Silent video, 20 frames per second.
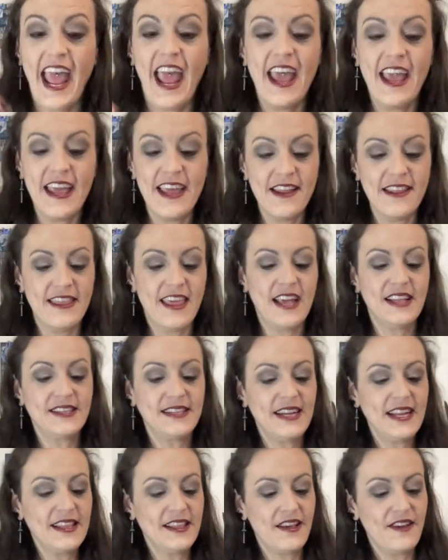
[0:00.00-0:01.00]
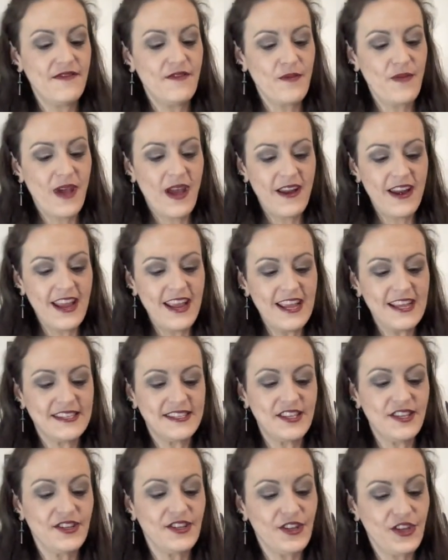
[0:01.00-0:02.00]
And that's what I love about it,
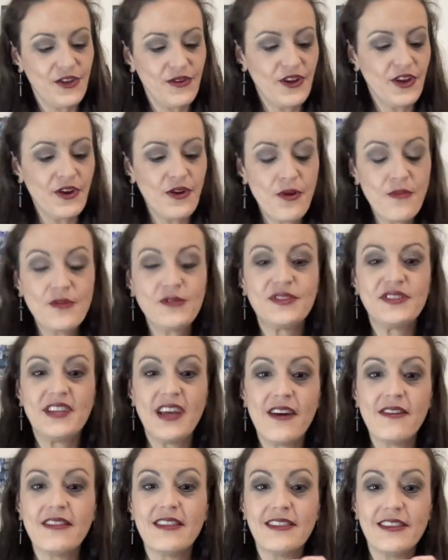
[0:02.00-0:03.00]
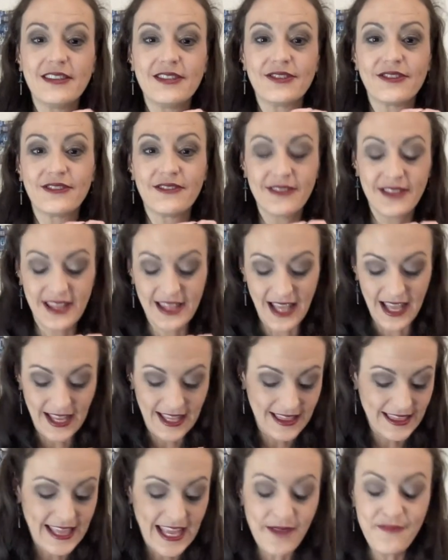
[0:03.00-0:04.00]
is you can almost tell that these are, like,
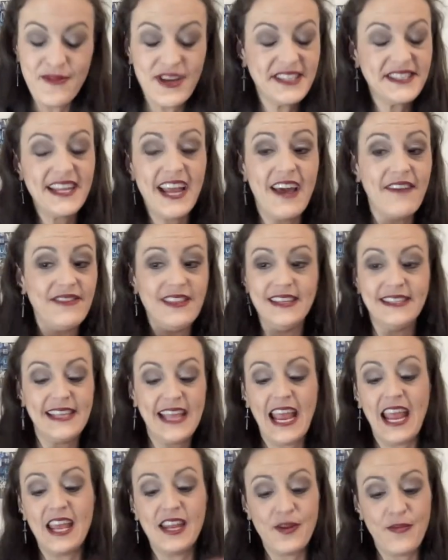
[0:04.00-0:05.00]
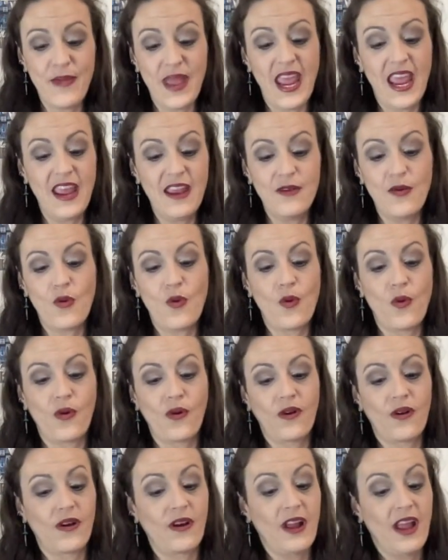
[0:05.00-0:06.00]
they must have these handmade,
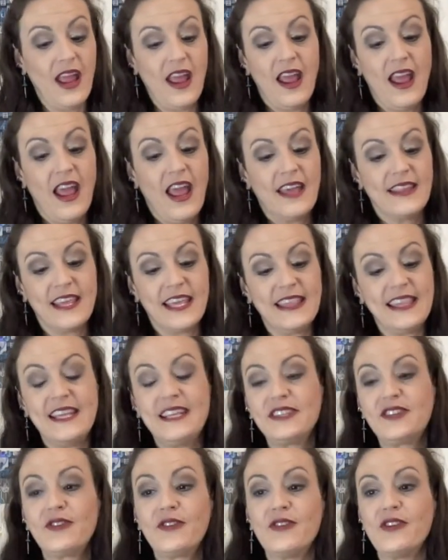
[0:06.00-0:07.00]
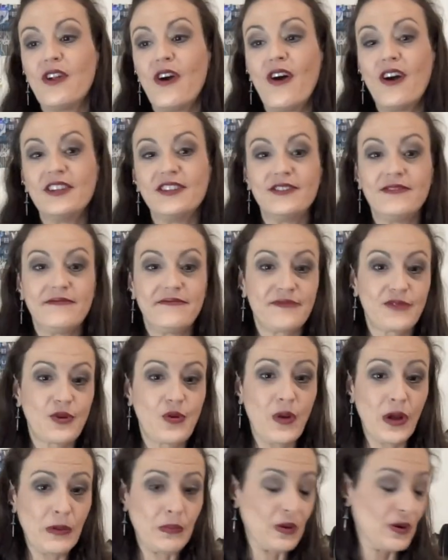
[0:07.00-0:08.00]
or, like, these are not
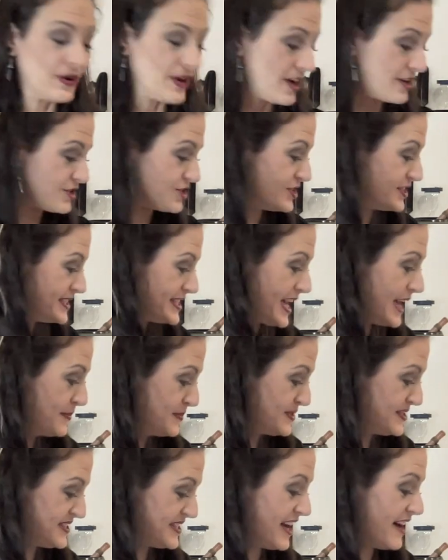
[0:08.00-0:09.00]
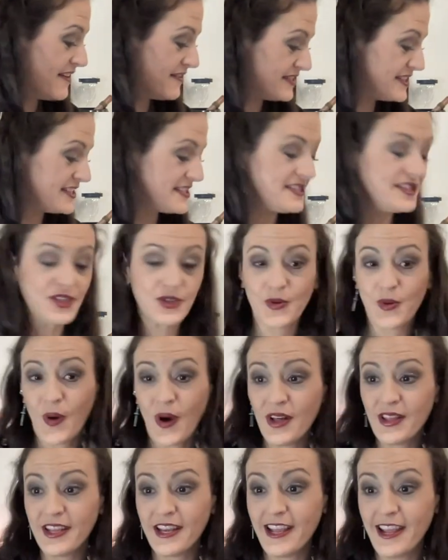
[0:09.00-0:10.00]
quick production type stuff. This is
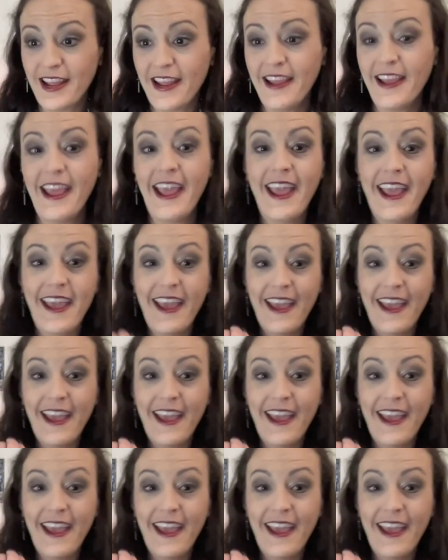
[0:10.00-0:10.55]
quality.